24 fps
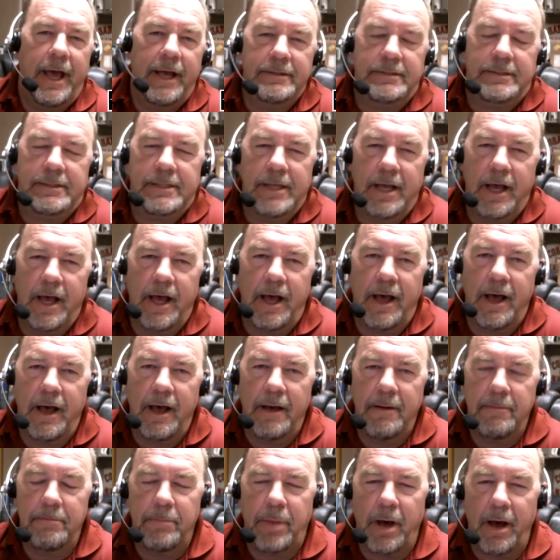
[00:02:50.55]
it's a
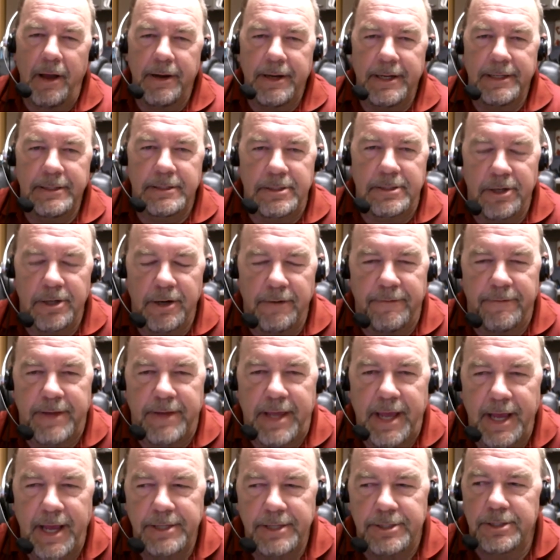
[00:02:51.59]
bonding
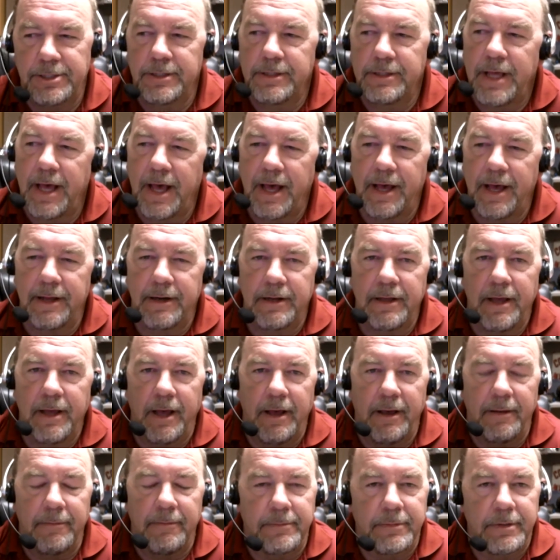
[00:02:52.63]
certification that
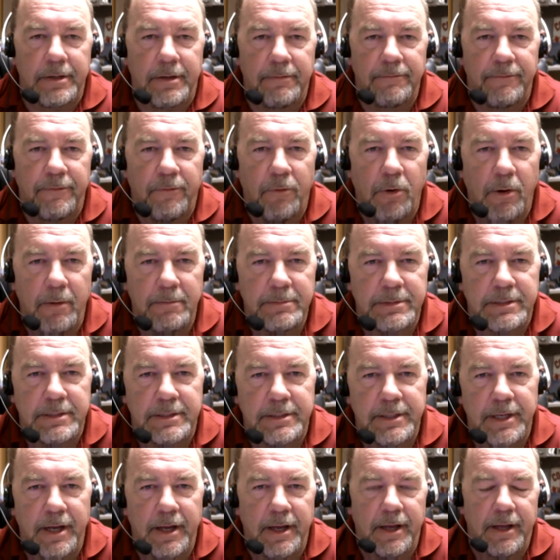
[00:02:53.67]
um, conforms to
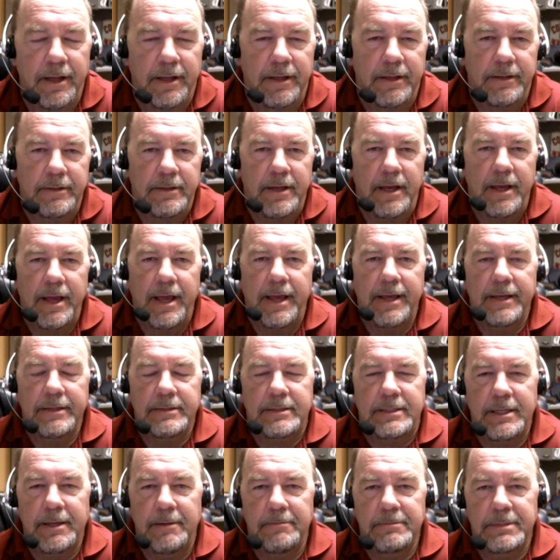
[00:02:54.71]

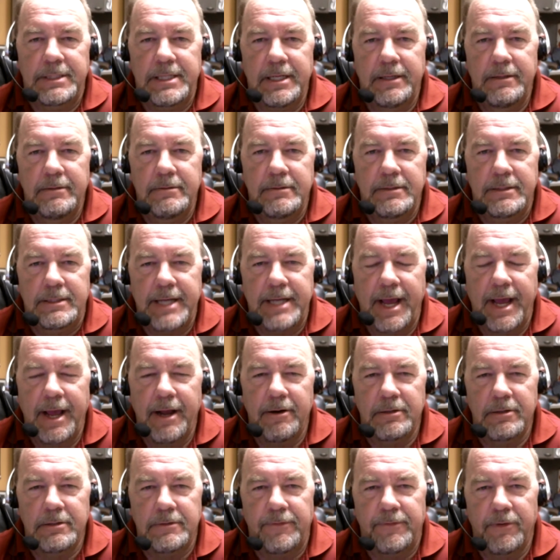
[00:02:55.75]
astm st-
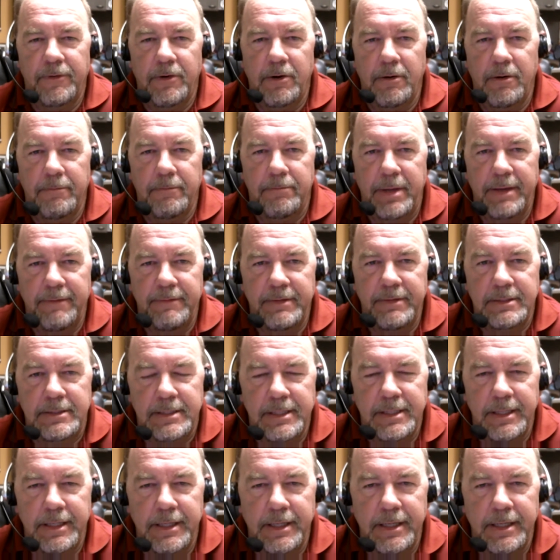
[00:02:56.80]
standards for
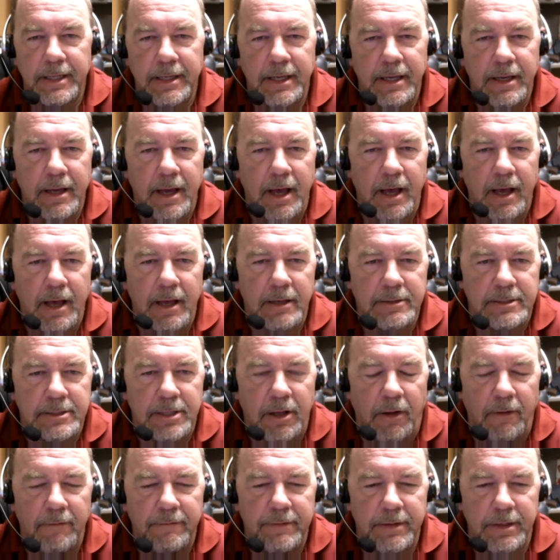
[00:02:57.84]
pvc uh,
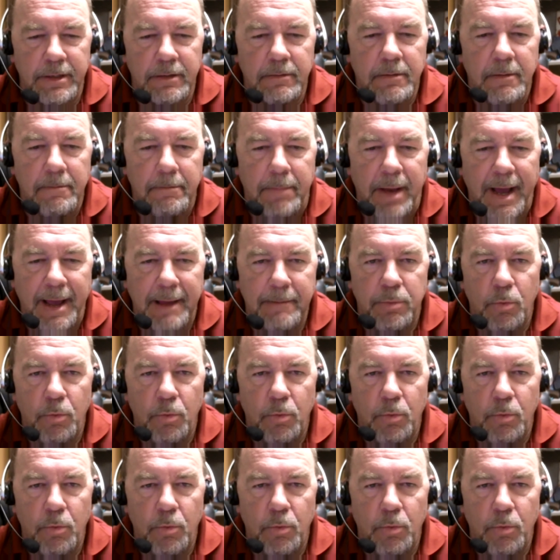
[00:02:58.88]
solvent pipe